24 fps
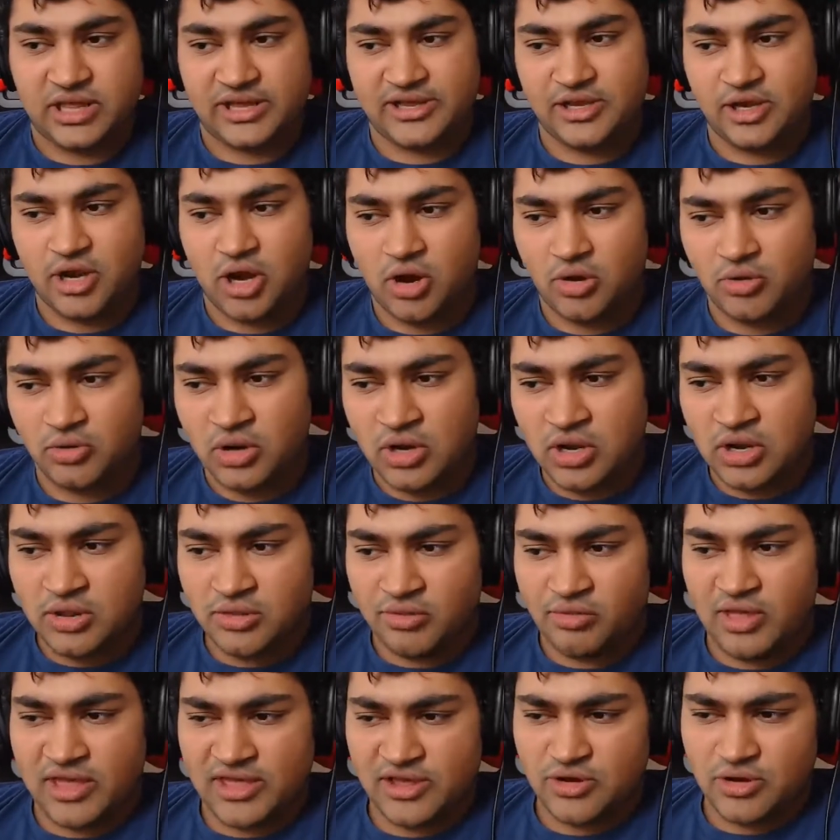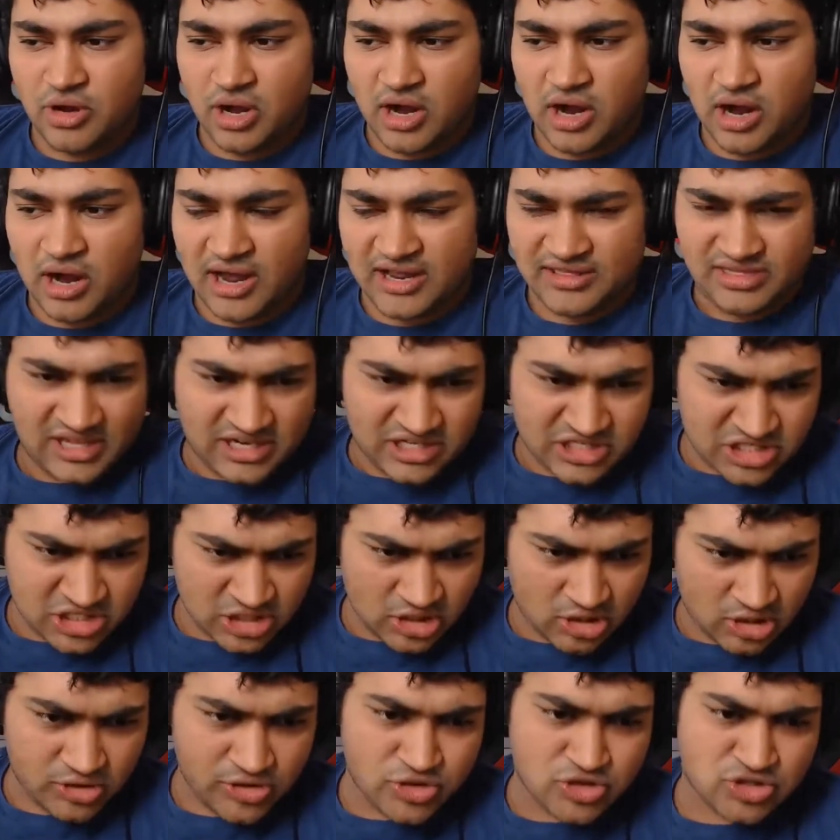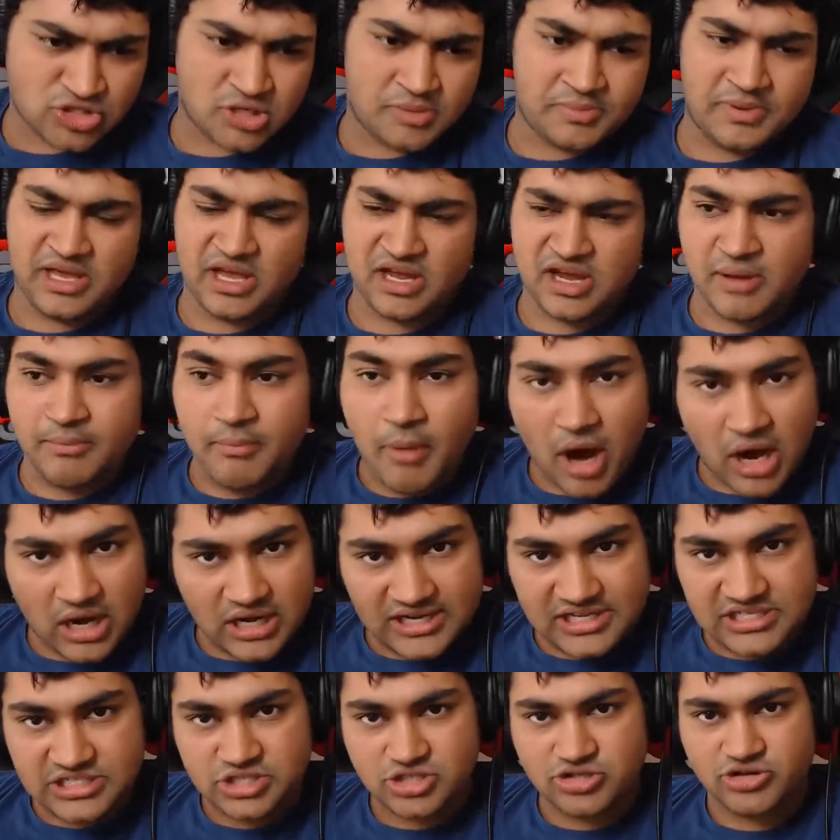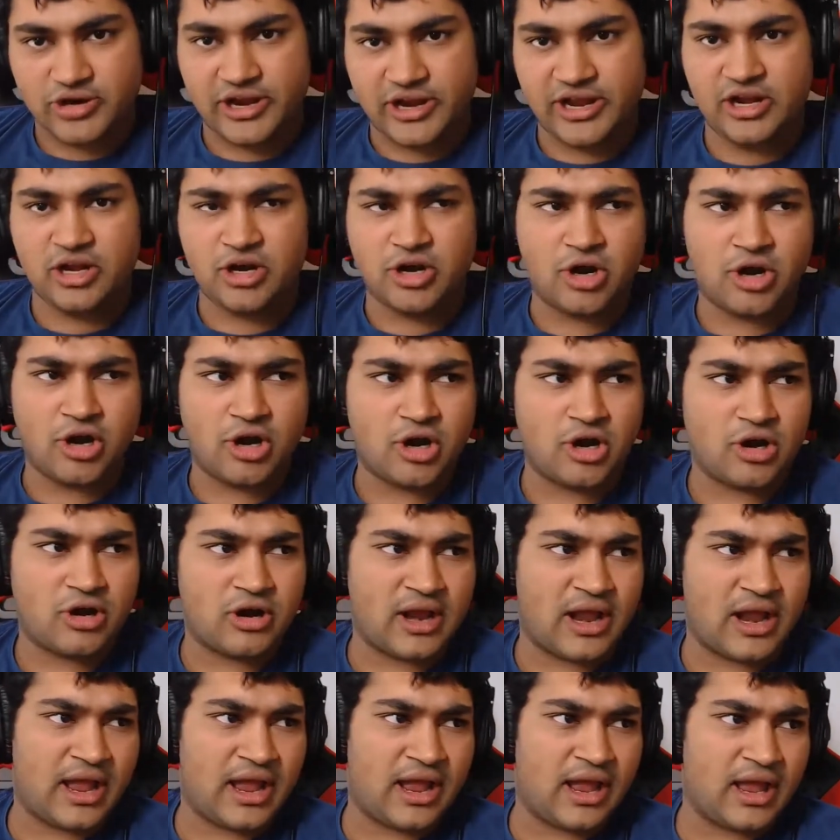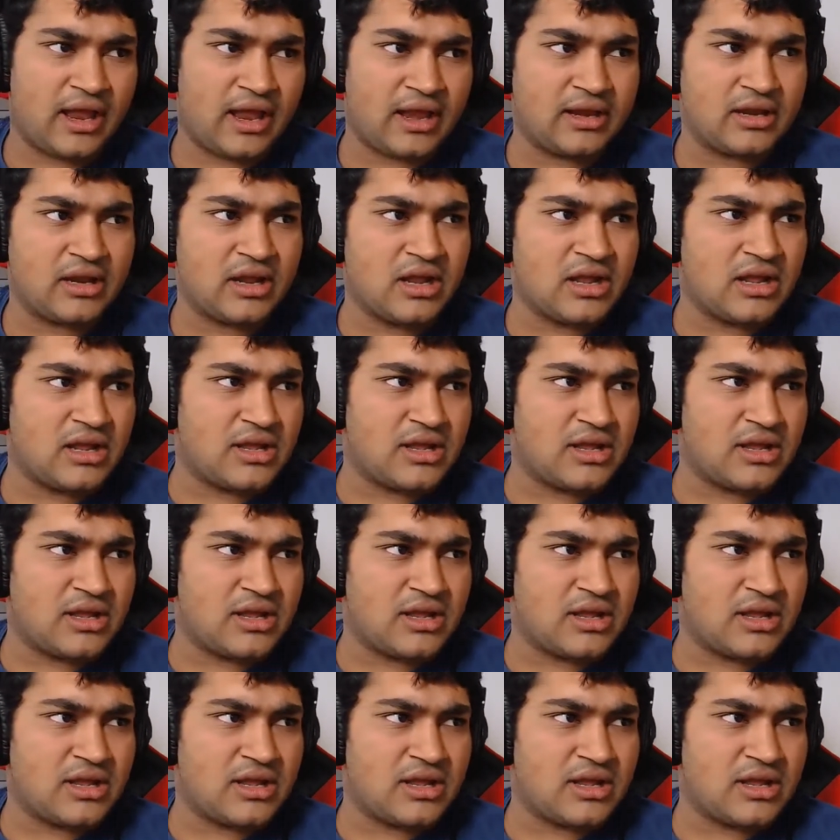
Like, they I think Jill used to be a commodities trader, and